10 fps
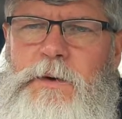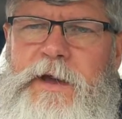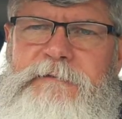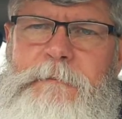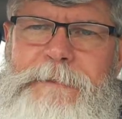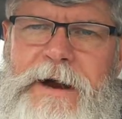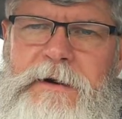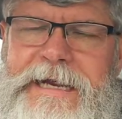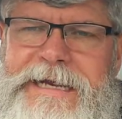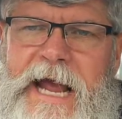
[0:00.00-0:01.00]
We have
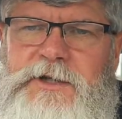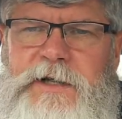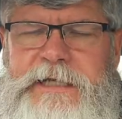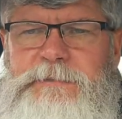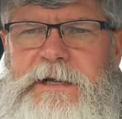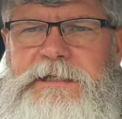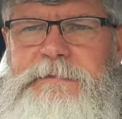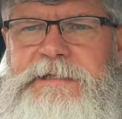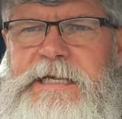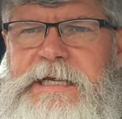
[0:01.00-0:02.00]
American naturalized
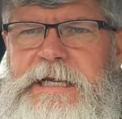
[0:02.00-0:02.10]
Muslims.